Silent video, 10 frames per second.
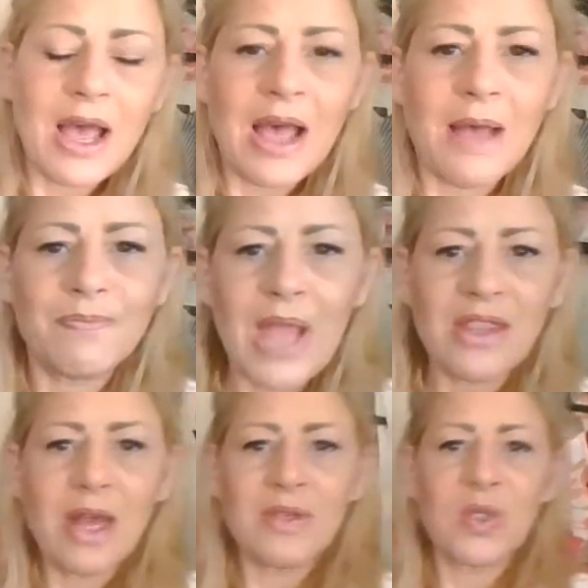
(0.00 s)
um, I
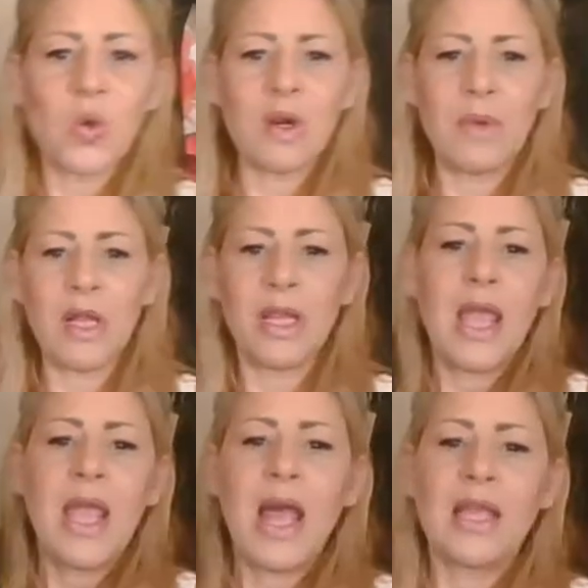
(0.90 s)
thought it was adorable,
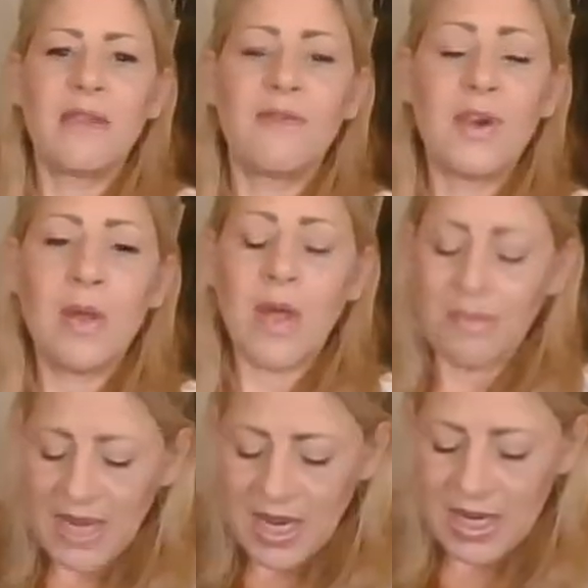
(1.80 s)
very well
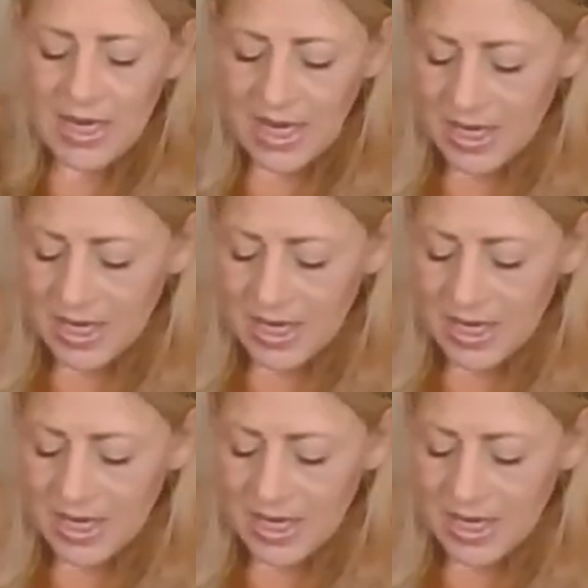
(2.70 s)
made,